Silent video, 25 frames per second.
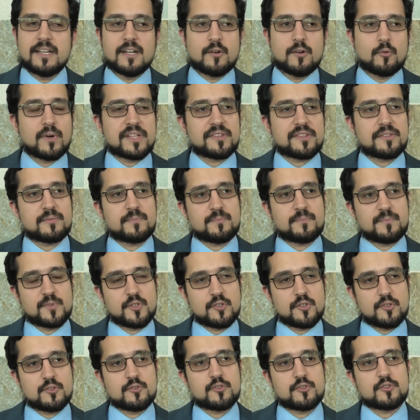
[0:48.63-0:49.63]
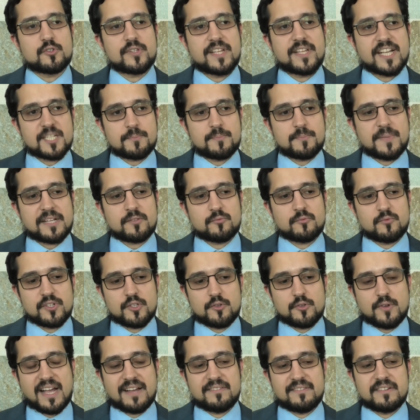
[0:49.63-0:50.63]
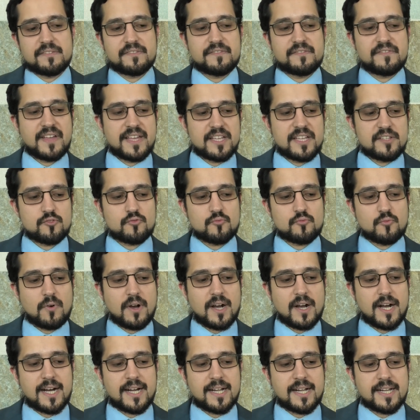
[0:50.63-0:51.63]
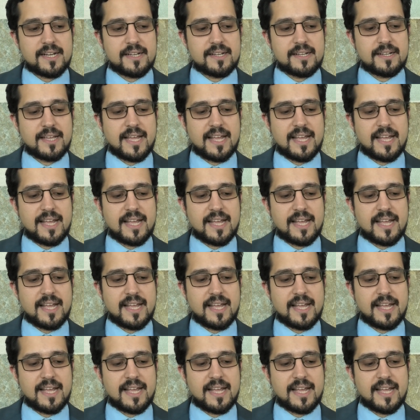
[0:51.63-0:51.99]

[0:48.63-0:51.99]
what you usually expect where you have a phase 1